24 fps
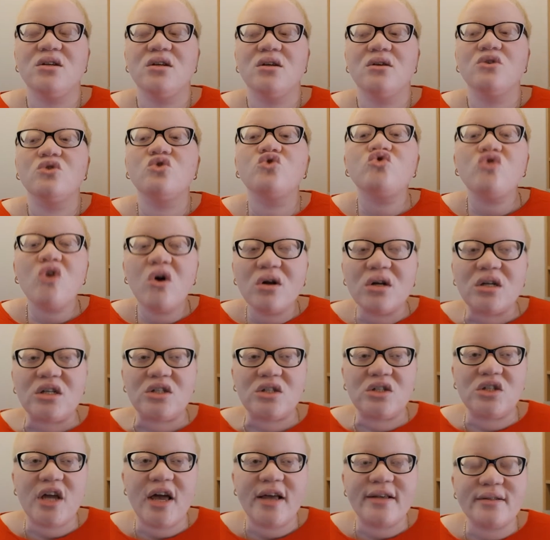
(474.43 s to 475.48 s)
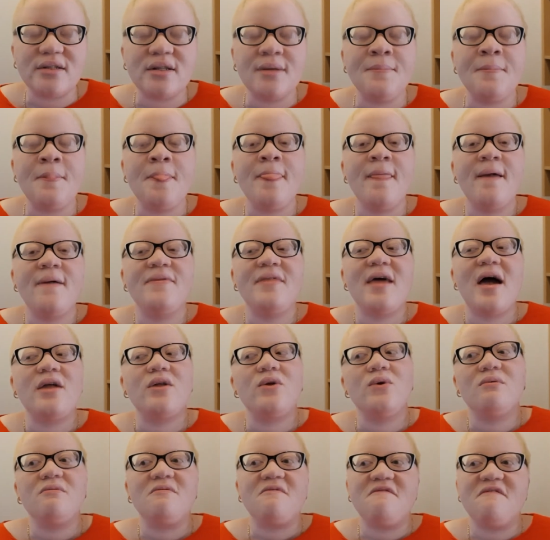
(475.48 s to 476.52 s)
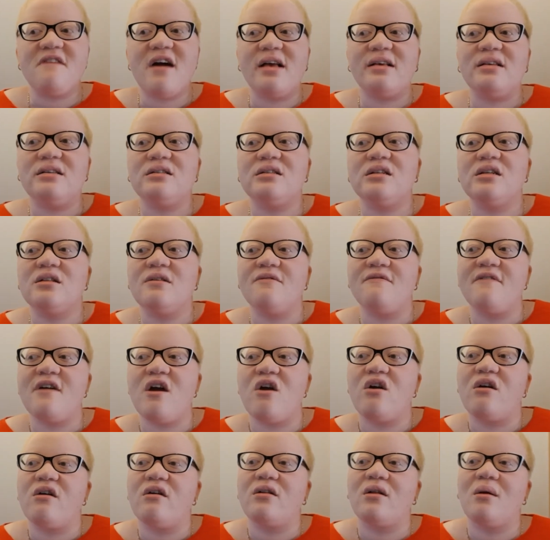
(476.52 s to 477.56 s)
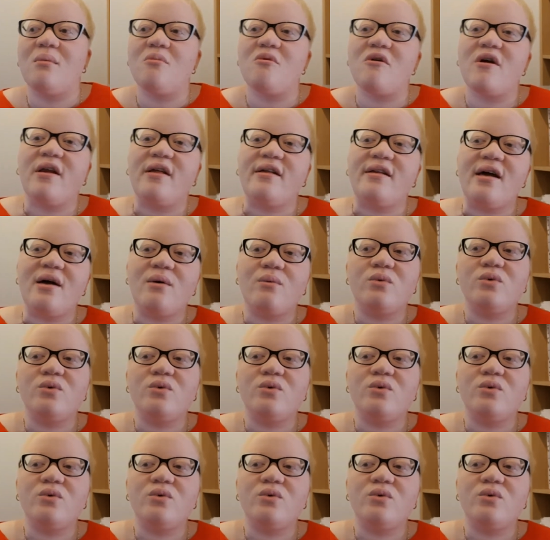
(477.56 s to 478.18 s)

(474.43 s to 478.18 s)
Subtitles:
strongly suggest that you invest in a very good umbrella that